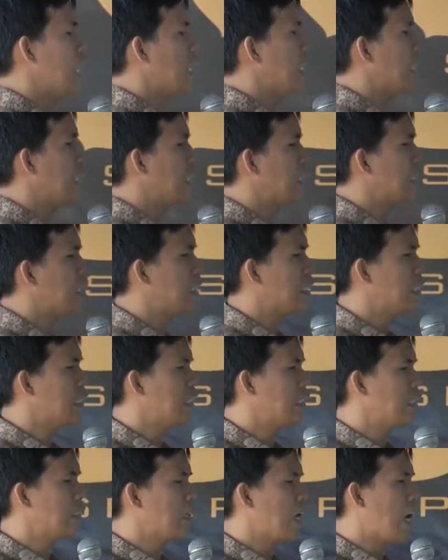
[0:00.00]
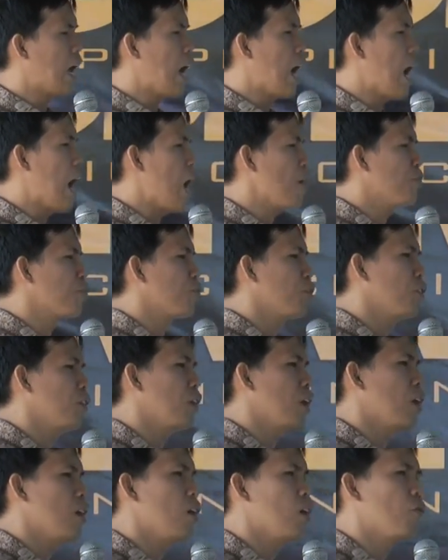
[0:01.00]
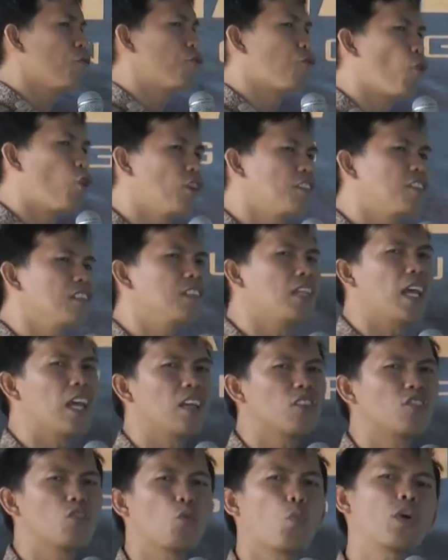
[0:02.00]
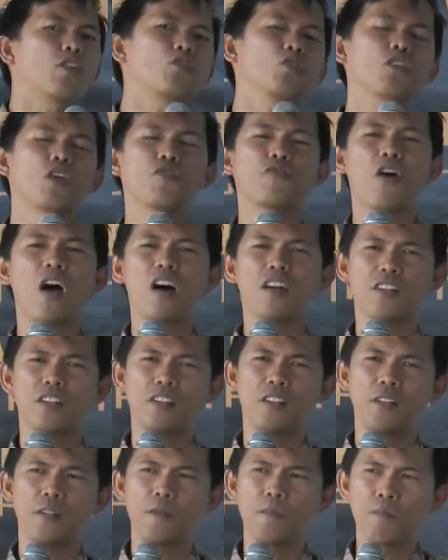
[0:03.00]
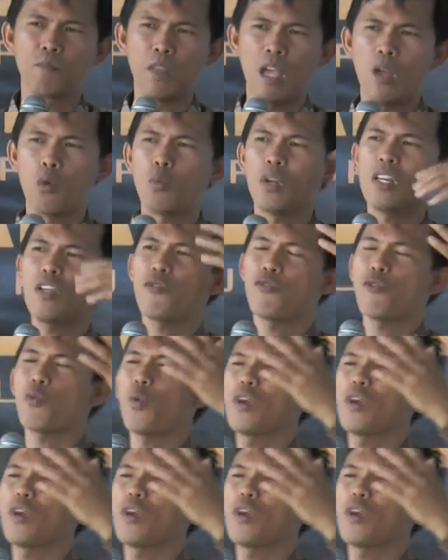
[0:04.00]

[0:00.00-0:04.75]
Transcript: like after 40 days, he went to the Father. And when he